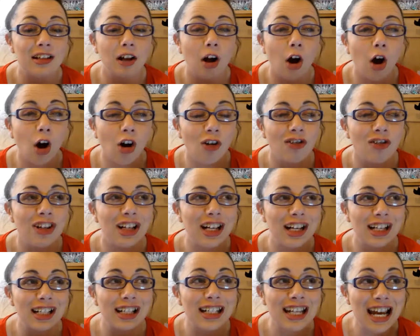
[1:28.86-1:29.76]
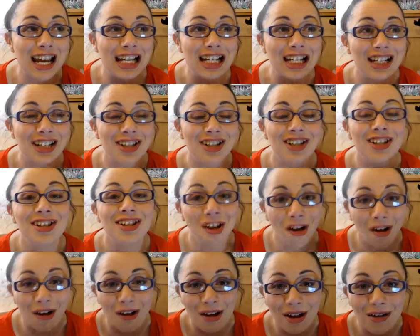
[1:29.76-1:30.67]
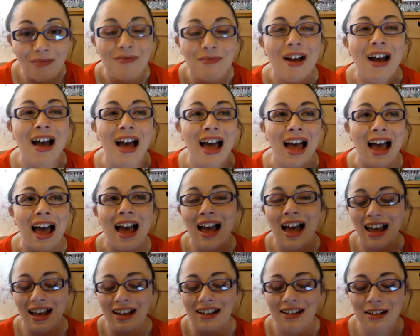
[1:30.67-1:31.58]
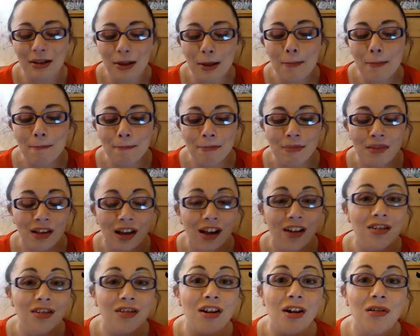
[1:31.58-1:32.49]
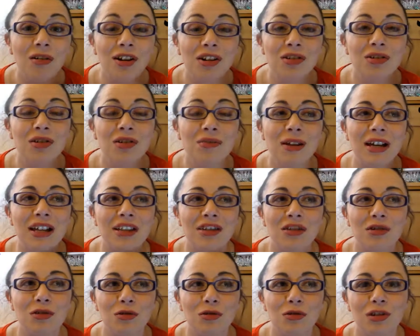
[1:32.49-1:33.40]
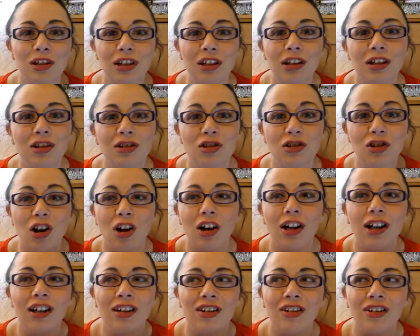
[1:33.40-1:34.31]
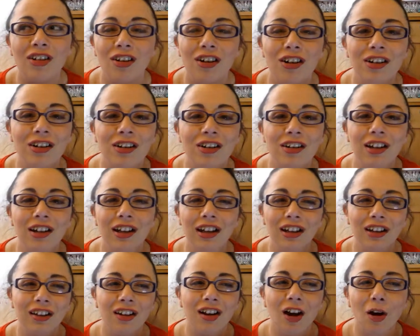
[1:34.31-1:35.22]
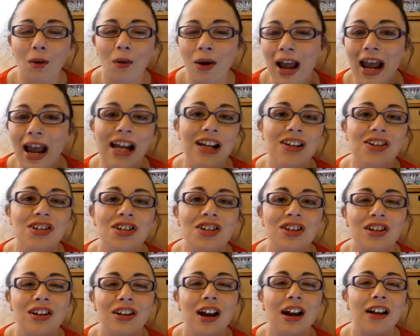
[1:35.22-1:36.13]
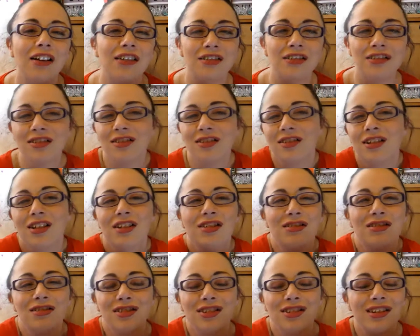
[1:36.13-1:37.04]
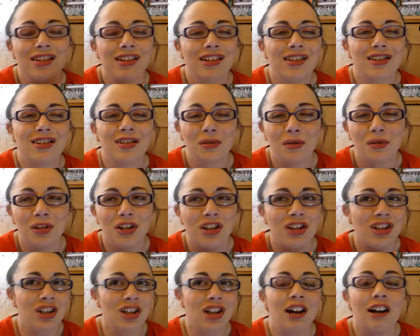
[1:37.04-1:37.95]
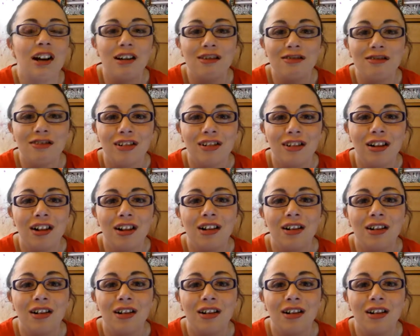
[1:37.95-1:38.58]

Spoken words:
orientated time, and I don't know, that just makes it such like a joyous kind of like occasion, and it's just, it's such a cheerful